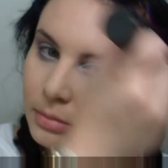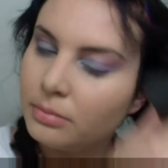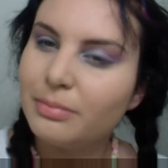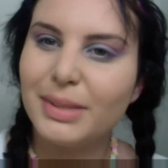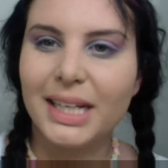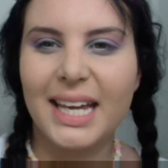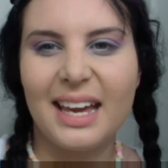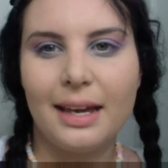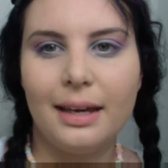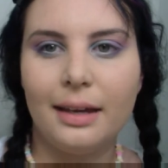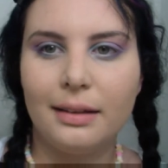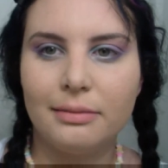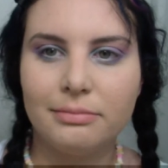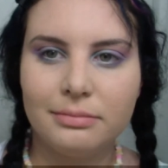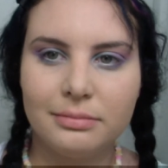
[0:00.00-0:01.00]
I'm like,
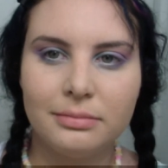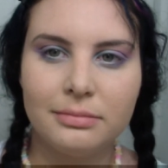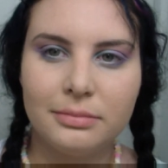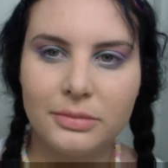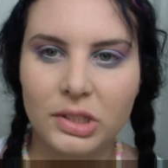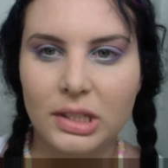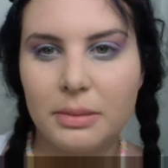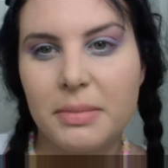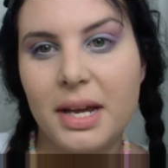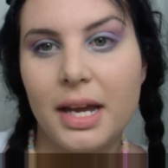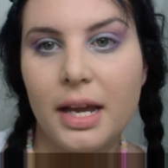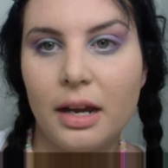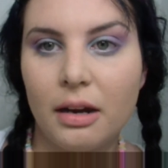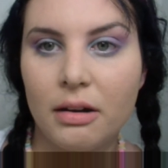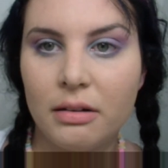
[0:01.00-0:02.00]
hey, do you like my
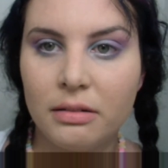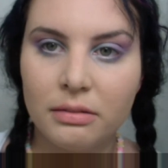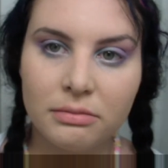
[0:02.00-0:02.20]
hair?